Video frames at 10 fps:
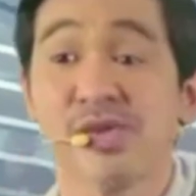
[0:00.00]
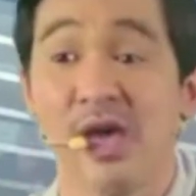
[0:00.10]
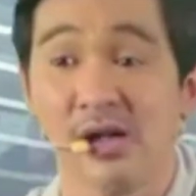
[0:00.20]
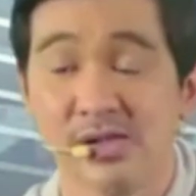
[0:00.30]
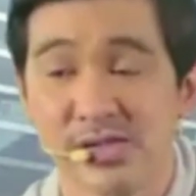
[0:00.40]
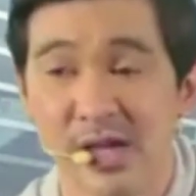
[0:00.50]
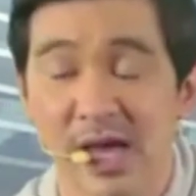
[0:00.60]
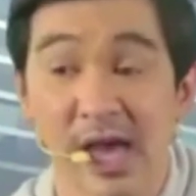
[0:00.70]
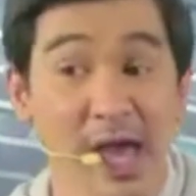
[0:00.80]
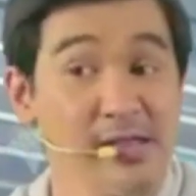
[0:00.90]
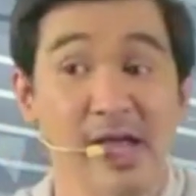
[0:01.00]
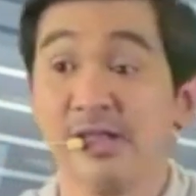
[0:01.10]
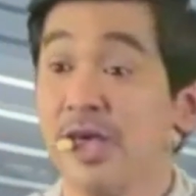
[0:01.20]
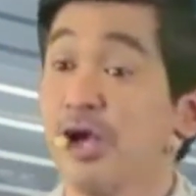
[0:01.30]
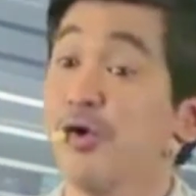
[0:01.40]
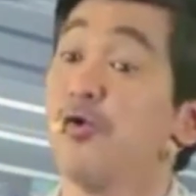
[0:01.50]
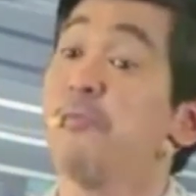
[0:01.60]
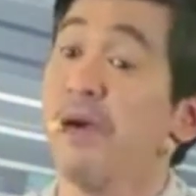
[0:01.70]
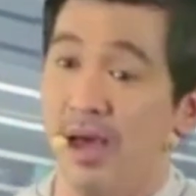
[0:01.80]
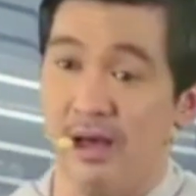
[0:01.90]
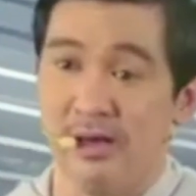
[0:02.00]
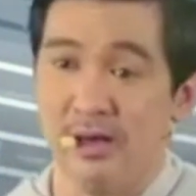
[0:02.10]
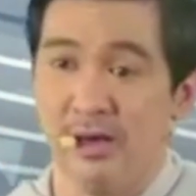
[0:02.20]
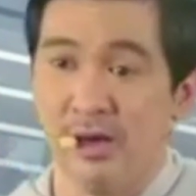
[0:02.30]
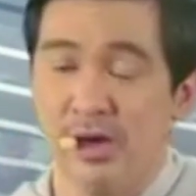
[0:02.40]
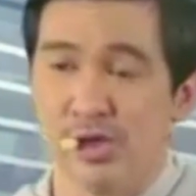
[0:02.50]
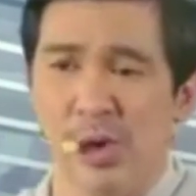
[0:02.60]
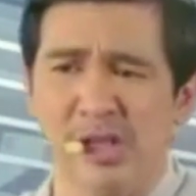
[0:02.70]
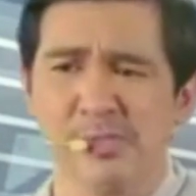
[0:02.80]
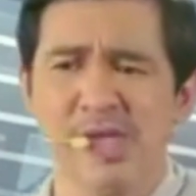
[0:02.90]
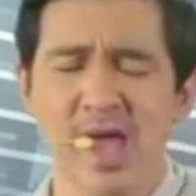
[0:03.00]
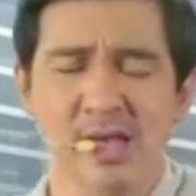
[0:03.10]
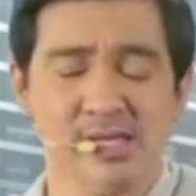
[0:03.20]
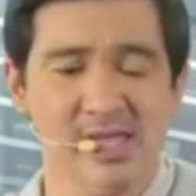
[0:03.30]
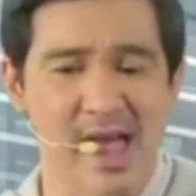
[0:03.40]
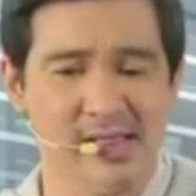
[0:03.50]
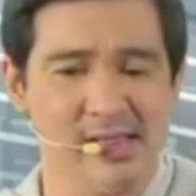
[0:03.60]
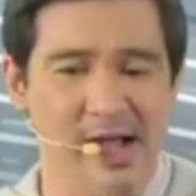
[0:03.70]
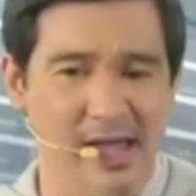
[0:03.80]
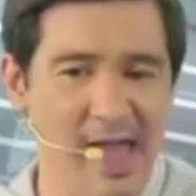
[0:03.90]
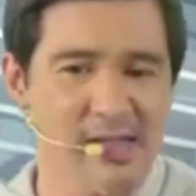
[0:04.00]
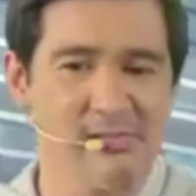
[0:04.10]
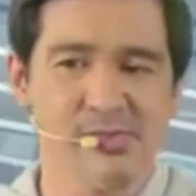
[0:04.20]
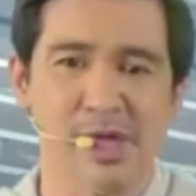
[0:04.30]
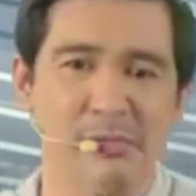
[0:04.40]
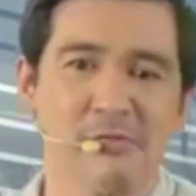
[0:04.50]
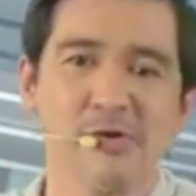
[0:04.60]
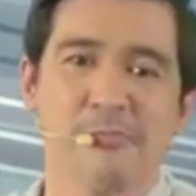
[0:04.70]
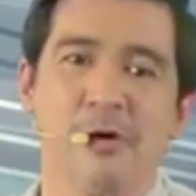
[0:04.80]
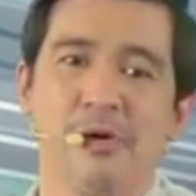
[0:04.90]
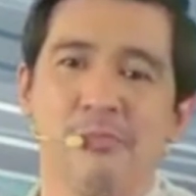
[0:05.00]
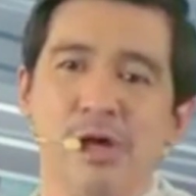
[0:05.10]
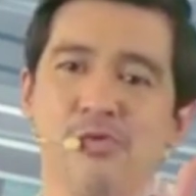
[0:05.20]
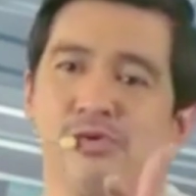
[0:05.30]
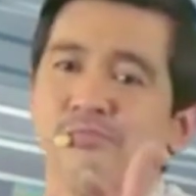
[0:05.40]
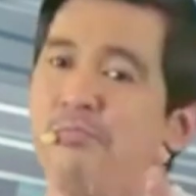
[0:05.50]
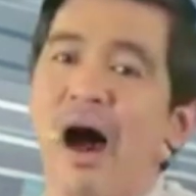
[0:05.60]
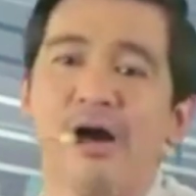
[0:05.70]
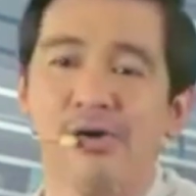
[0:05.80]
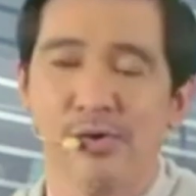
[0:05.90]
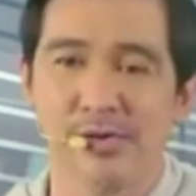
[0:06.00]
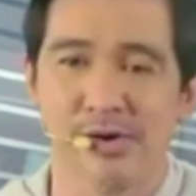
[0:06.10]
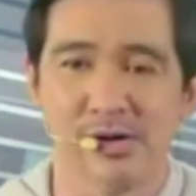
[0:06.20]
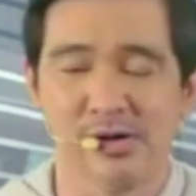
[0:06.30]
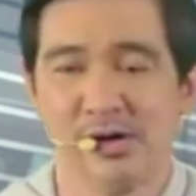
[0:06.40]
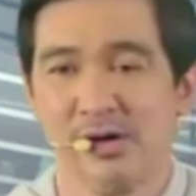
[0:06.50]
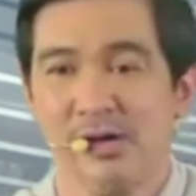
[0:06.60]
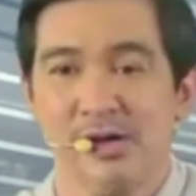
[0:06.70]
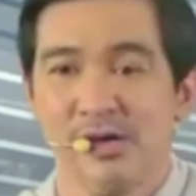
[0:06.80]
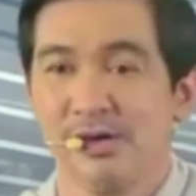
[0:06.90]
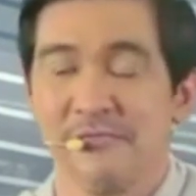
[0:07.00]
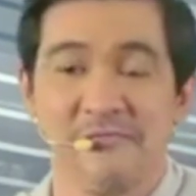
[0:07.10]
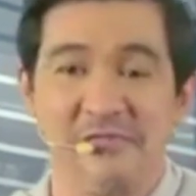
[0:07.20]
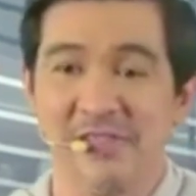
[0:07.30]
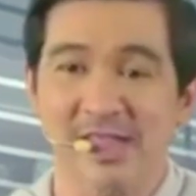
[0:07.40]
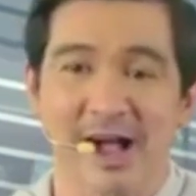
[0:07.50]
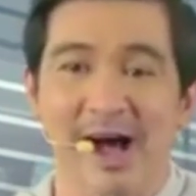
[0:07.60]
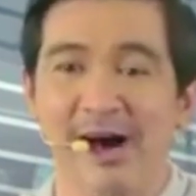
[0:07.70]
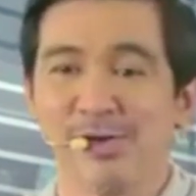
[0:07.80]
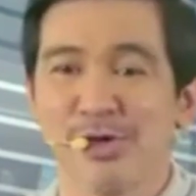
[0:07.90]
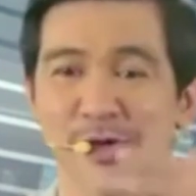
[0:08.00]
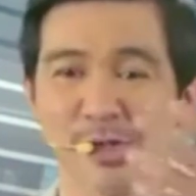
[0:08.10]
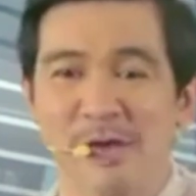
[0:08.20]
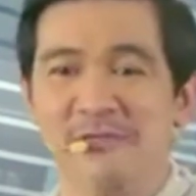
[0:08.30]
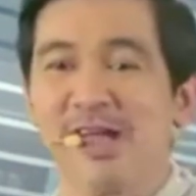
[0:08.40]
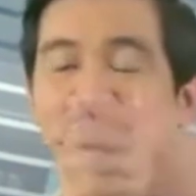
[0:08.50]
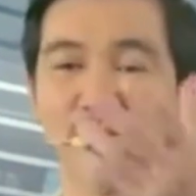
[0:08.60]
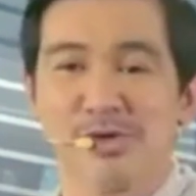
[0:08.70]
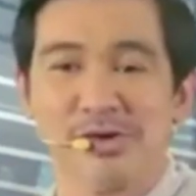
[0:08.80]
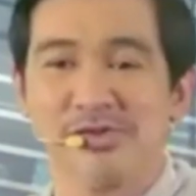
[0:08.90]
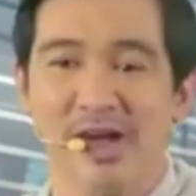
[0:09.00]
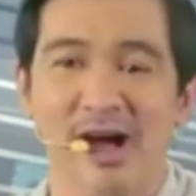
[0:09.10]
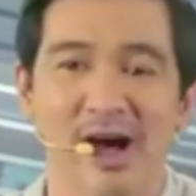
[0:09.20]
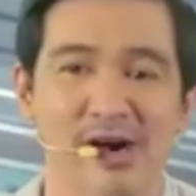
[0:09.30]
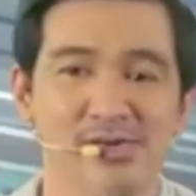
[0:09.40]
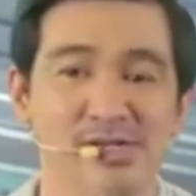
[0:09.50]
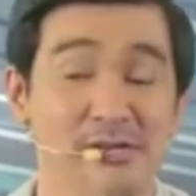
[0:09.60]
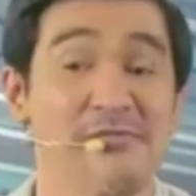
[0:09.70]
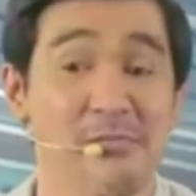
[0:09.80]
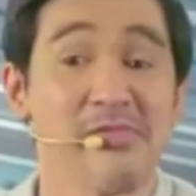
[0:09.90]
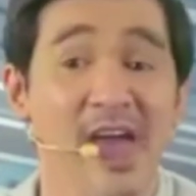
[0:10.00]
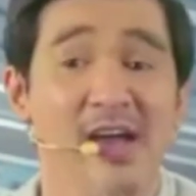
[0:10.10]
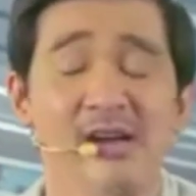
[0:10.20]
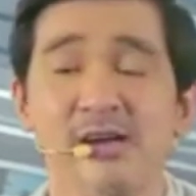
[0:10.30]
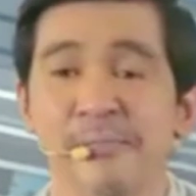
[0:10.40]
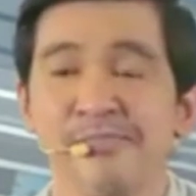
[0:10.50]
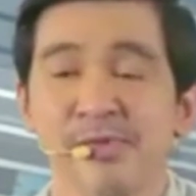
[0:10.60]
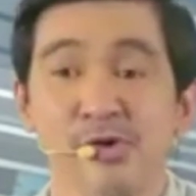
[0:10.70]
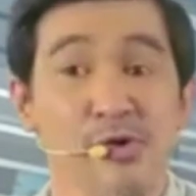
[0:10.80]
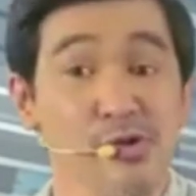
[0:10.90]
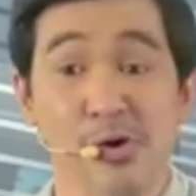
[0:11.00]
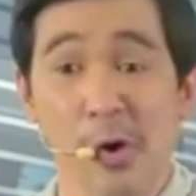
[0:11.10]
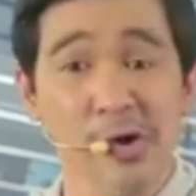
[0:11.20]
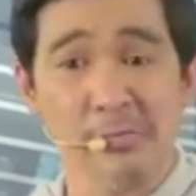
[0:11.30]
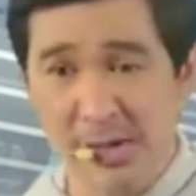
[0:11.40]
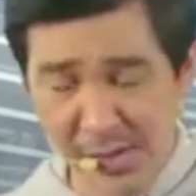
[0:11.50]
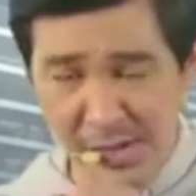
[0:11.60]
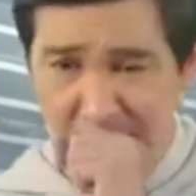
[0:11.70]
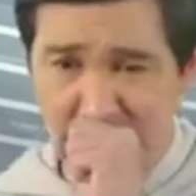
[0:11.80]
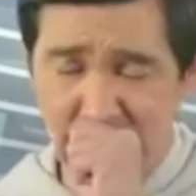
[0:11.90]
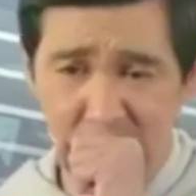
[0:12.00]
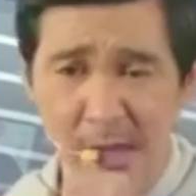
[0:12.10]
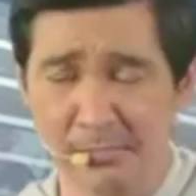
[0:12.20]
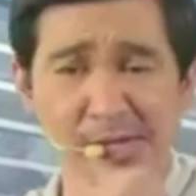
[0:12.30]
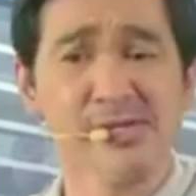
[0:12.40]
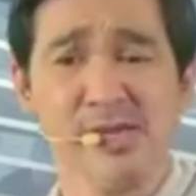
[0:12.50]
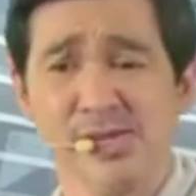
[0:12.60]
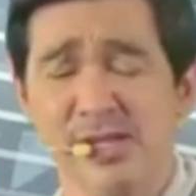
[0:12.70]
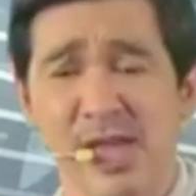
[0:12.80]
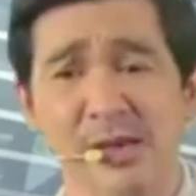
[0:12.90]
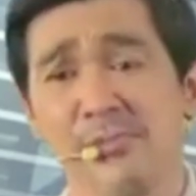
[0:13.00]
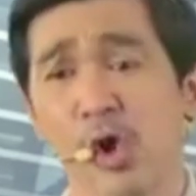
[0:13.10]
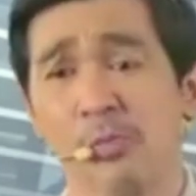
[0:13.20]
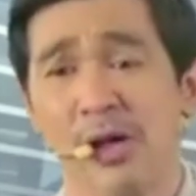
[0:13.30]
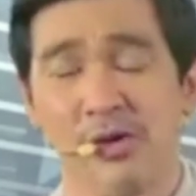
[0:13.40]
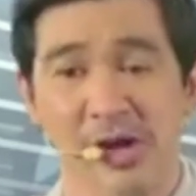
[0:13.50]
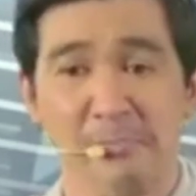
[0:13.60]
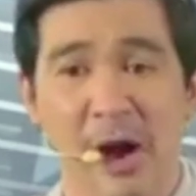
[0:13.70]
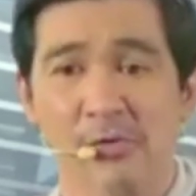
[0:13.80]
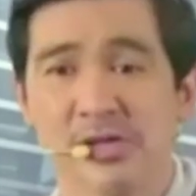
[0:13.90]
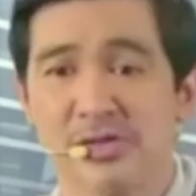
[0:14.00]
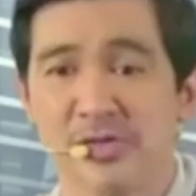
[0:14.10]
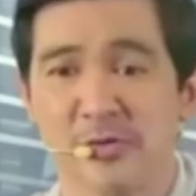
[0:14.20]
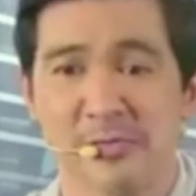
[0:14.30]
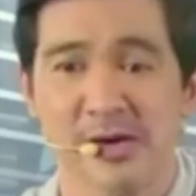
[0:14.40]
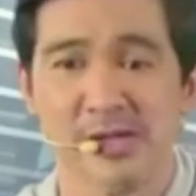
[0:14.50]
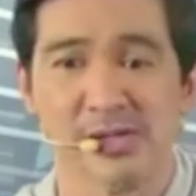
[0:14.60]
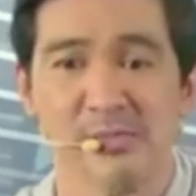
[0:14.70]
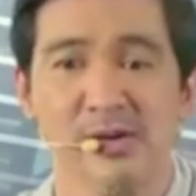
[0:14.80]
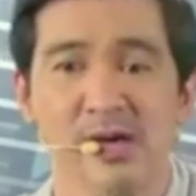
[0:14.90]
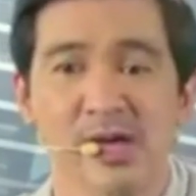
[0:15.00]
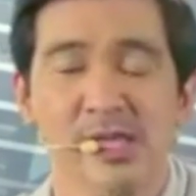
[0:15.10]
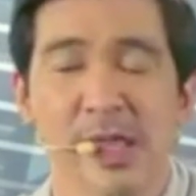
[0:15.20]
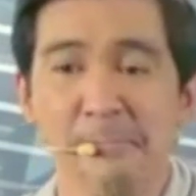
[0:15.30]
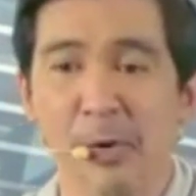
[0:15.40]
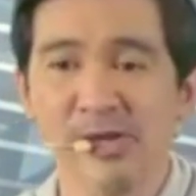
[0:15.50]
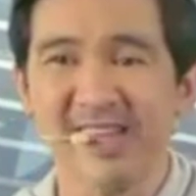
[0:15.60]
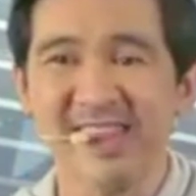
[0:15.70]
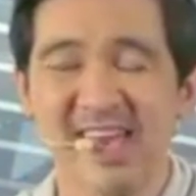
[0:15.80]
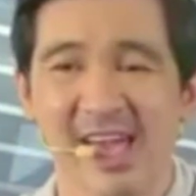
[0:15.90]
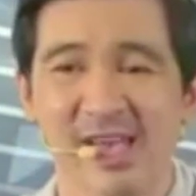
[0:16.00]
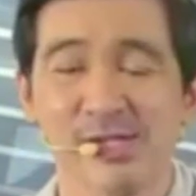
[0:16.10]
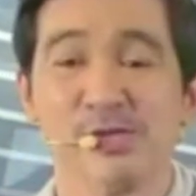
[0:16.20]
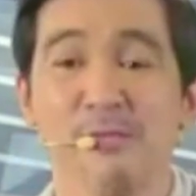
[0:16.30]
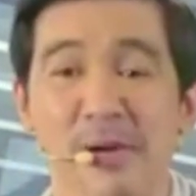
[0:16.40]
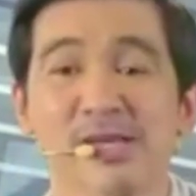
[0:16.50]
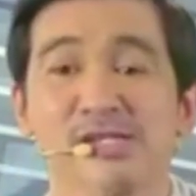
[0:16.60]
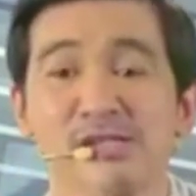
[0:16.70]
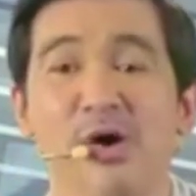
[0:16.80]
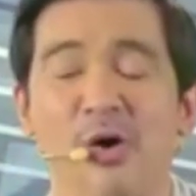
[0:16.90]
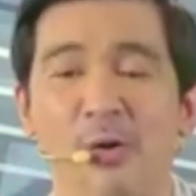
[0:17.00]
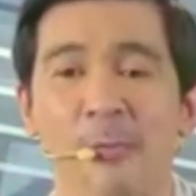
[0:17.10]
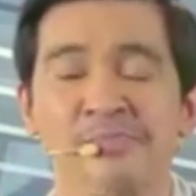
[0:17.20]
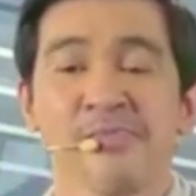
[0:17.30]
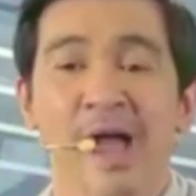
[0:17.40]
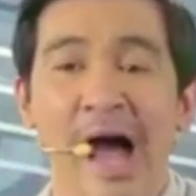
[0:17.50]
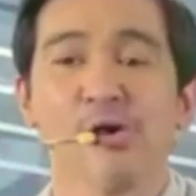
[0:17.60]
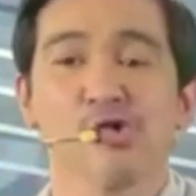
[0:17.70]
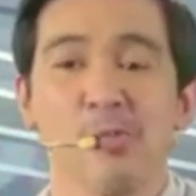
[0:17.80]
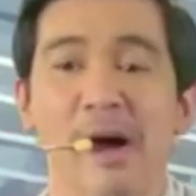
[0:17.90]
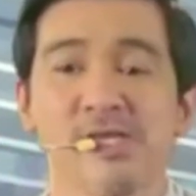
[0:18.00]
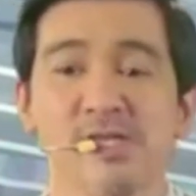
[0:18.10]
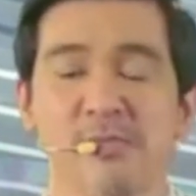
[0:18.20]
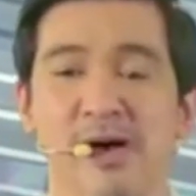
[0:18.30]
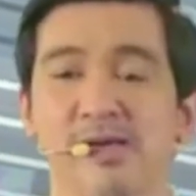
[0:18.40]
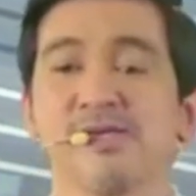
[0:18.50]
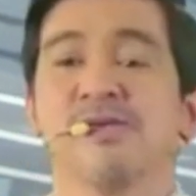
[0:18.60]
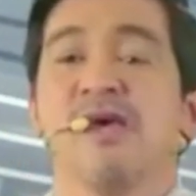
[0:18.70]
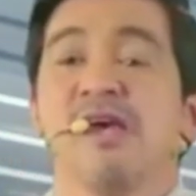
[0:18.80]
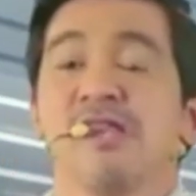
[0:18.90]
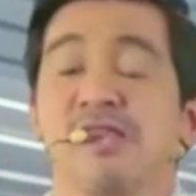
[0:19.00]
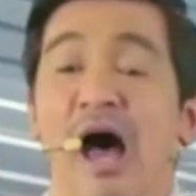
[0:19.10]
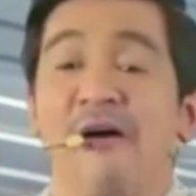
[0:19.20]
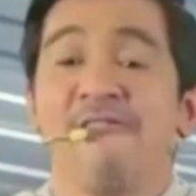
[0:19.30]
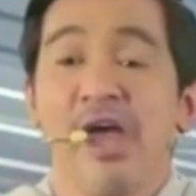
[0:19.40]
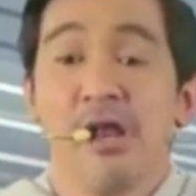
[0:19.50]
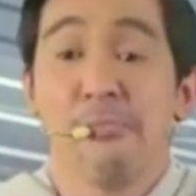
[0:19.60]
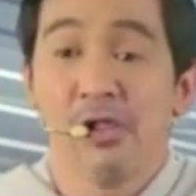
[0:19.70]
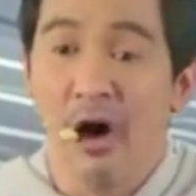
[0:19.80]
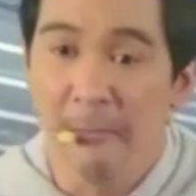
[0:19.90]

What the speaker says: skills, and then he grew big. So what I'm saying is that, again, some of you probably would borrow your 15 accounts, your 7 accounts, your 3 accounts, and from there, you could grow your business in AIM Global or Empowered Consumerism. The important thing is you must know how to maximize the available